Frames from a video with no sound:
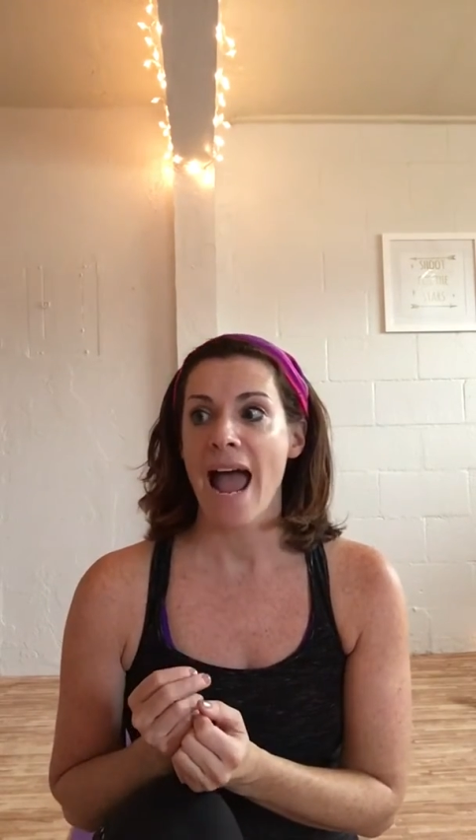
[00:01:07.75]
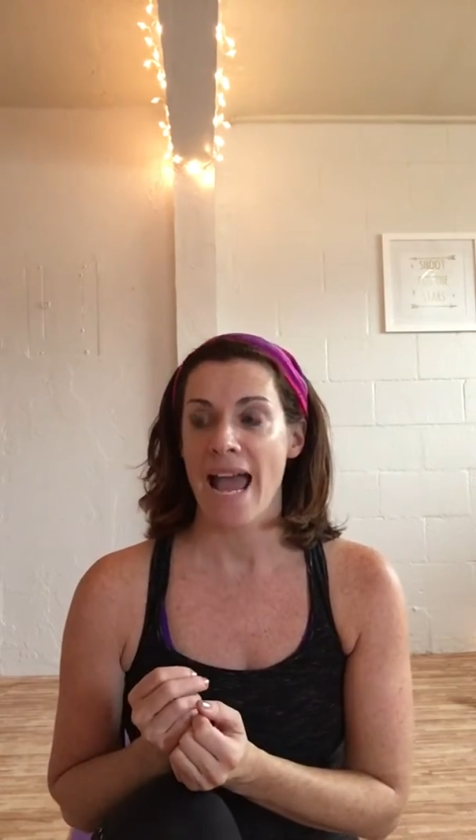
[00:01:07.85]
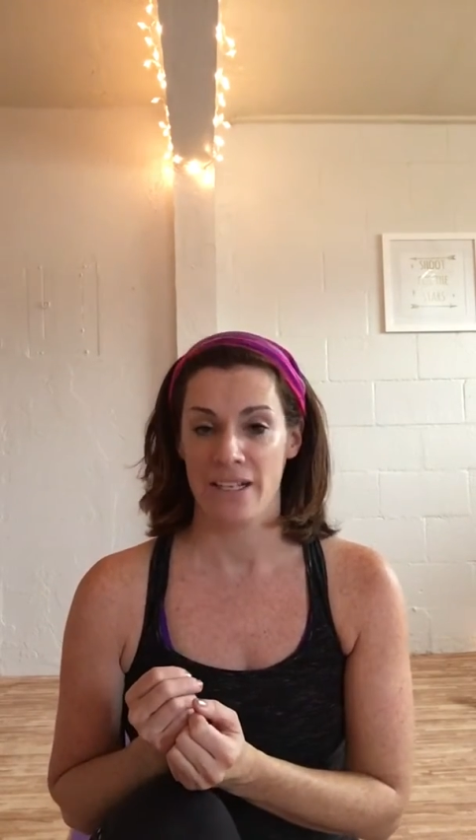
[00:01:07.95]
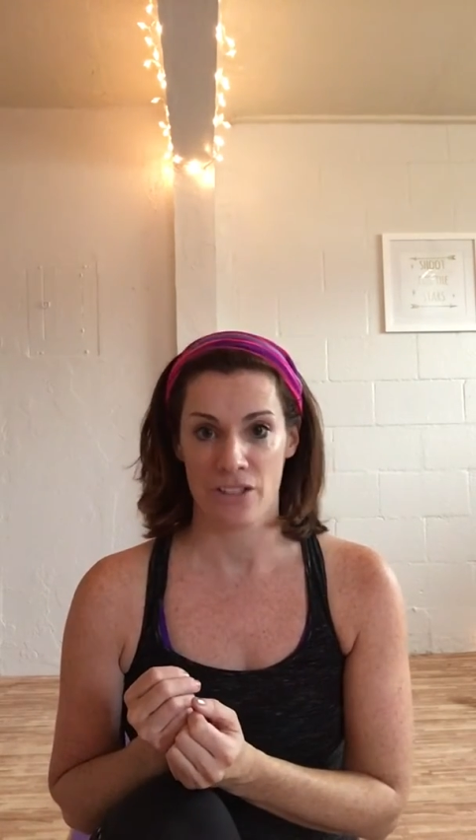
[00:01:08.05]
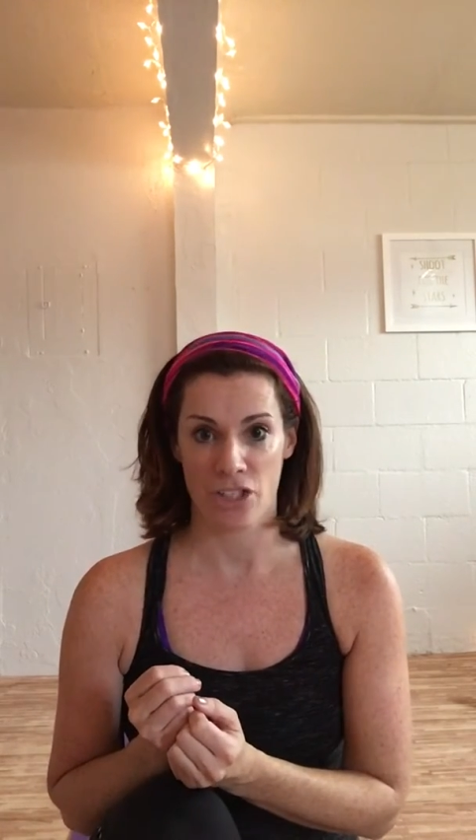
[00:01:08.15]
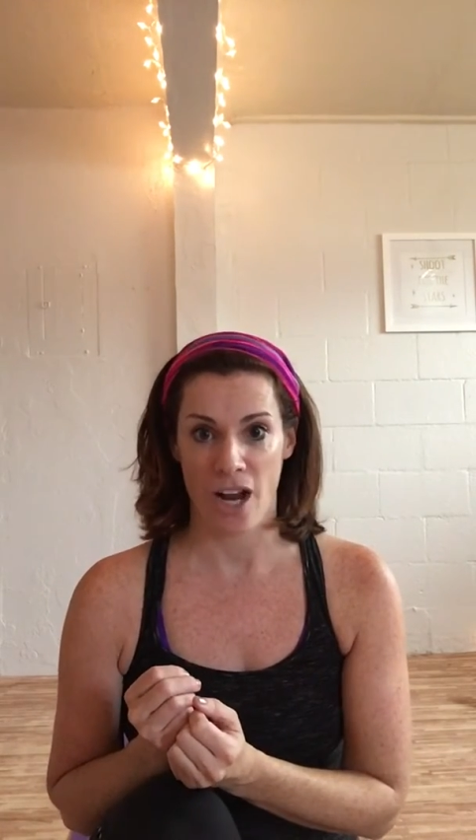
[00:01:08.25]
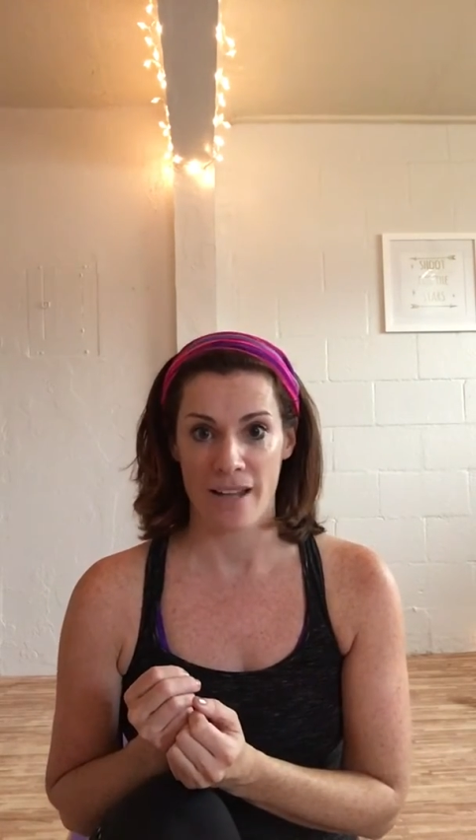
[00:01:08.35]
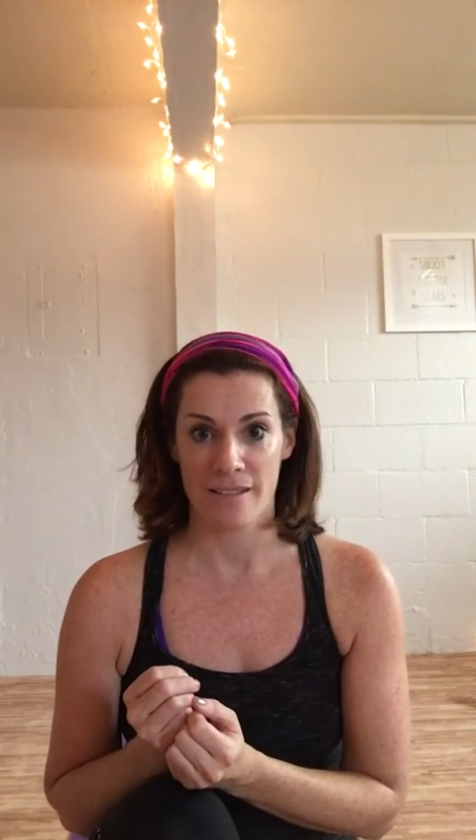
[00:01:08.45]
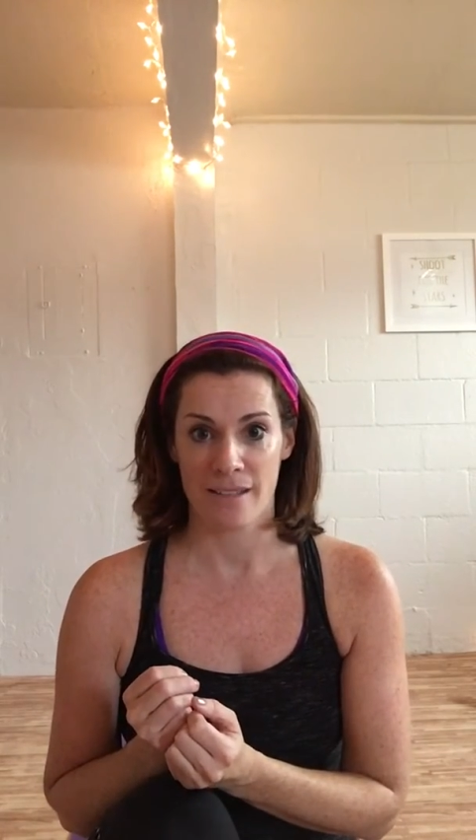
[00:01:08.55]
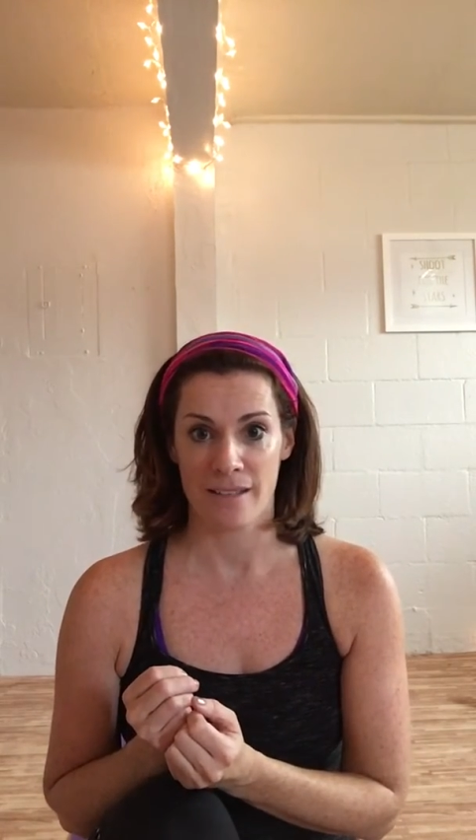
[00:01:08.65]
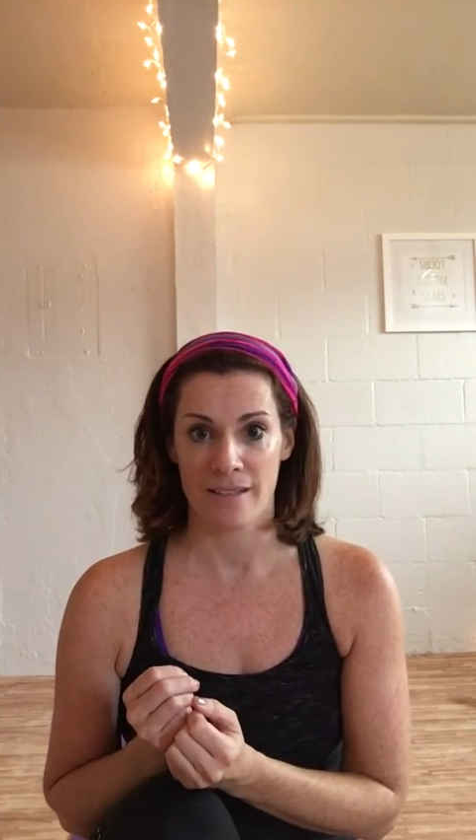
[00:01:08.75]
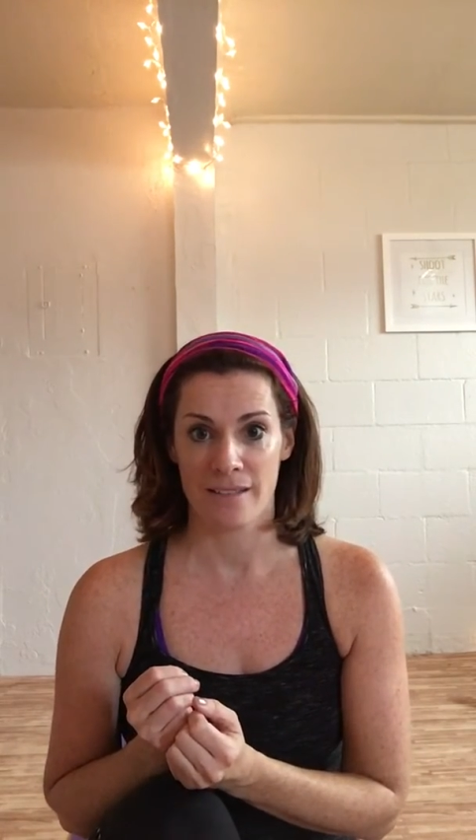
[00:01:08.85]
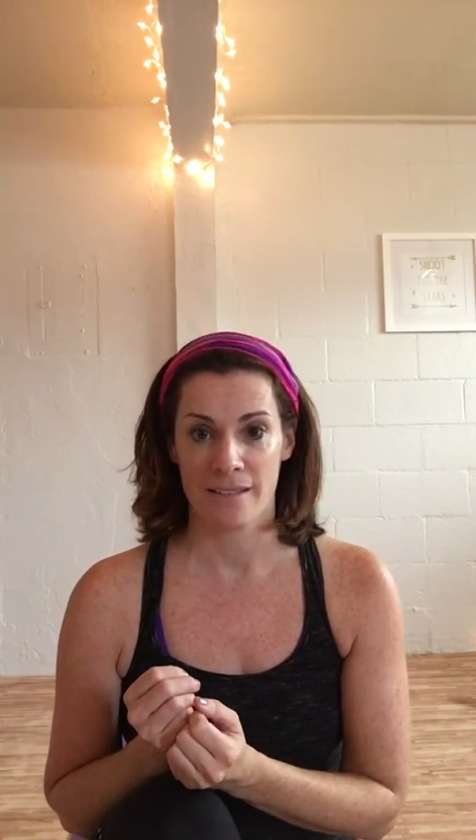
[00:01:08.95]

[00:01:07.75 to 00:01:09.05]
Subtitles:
energizing.